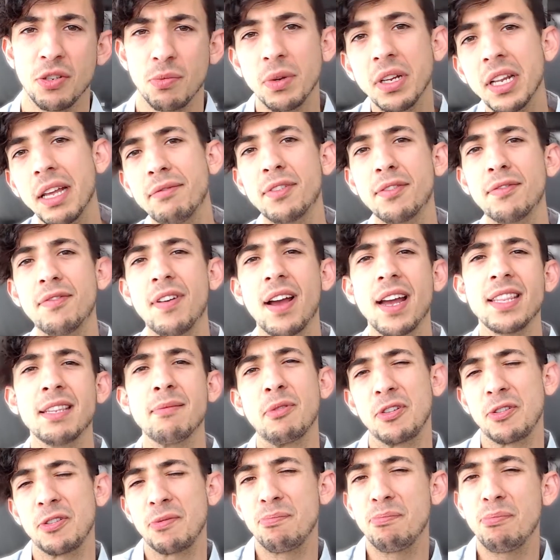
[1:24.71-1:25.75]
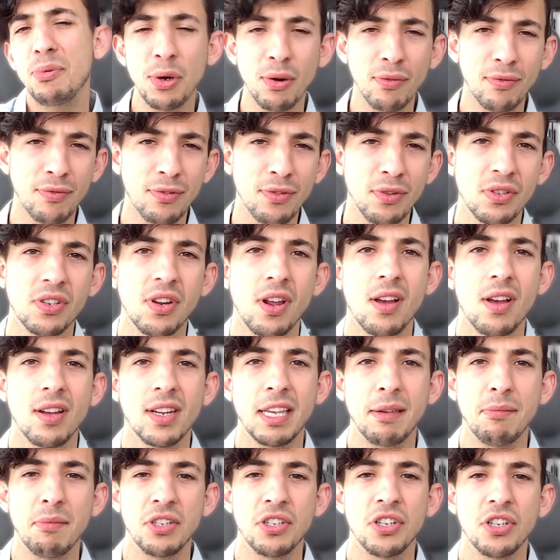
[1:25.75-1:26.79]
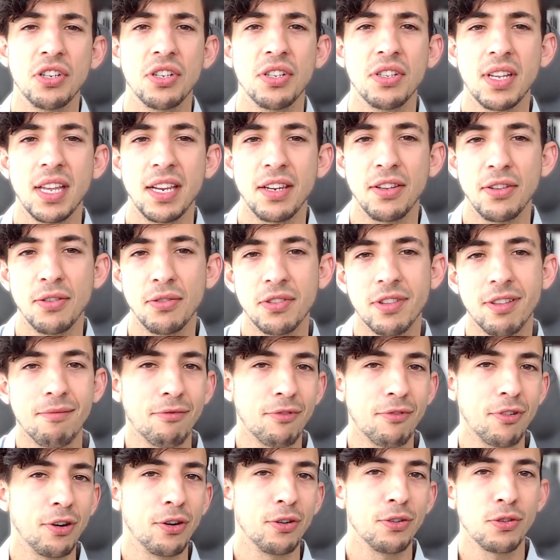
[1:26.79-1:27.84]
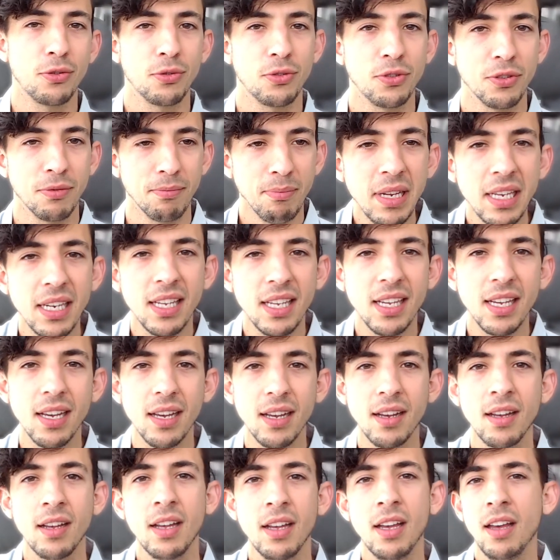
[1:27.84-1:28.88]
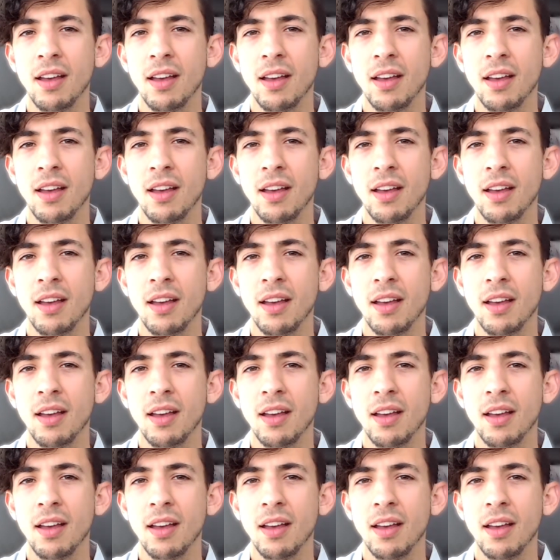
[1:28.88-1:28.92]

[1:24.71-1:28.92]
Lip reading: We love to find the most beautiful stock images and use them for our social media,